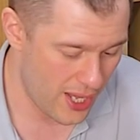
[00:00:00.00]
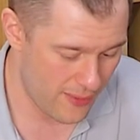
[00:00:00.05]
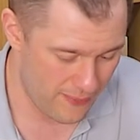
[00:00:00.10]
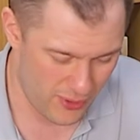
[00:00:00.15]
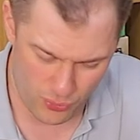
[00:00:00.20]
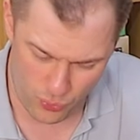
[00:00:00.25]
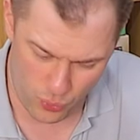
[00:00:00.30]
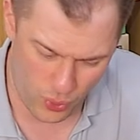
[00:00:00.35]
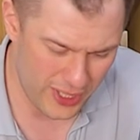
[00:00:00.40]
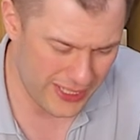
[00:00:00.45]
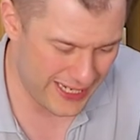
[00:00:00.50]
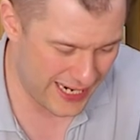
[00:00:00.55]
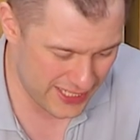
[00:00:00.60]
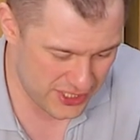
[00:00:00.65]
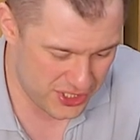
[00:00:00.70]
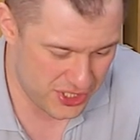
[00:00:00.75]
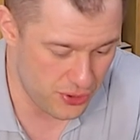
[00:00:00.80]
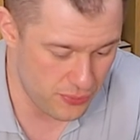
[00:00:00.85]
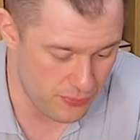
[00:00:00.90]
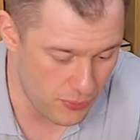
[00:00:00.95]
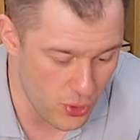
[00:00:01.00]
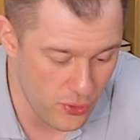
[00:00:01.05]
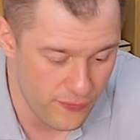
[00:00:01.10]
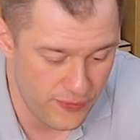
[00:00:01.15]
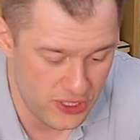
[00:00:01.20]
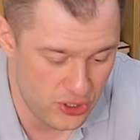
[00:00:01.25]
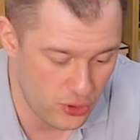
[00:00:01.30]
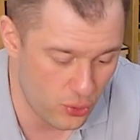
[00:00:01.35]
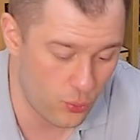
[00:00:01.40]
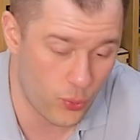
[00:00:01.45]
But one has you
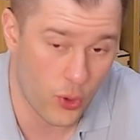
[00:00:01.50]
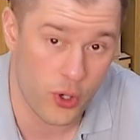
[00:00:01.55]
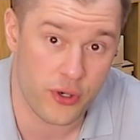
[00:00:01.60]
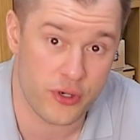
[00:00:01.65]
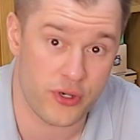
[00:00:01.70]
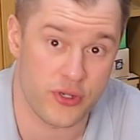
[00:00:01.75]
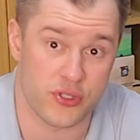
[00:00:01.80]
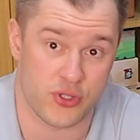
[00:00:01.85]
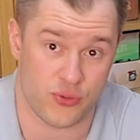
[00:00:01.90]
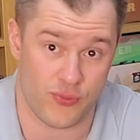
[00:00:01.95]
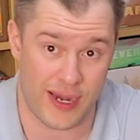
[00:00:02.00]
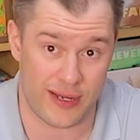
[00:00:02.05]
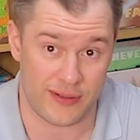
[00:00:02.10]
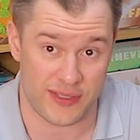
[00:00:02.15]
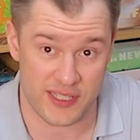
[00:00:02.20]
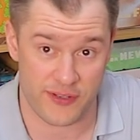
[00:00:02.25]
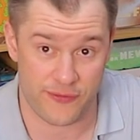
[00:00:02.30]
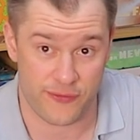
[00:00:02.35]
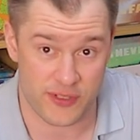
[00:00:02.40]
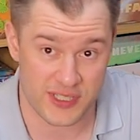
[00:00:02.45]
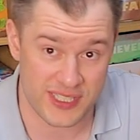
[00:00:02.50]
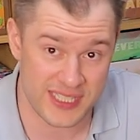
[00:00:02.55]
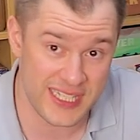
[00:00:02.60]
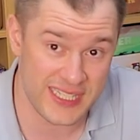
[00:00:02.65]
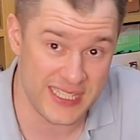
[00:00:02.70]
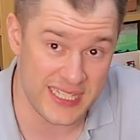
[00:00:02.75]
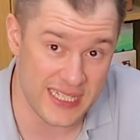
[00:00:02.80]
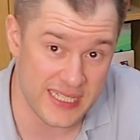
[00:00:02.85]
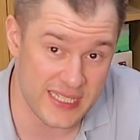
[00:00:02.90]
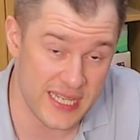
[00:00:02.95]
moving your workers around the different
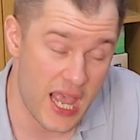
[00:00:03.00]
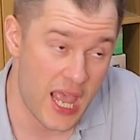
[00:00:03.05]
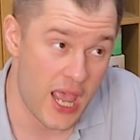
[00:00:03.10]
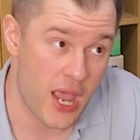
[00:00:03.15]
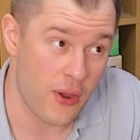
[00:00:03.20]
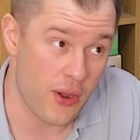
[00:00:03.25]
cities.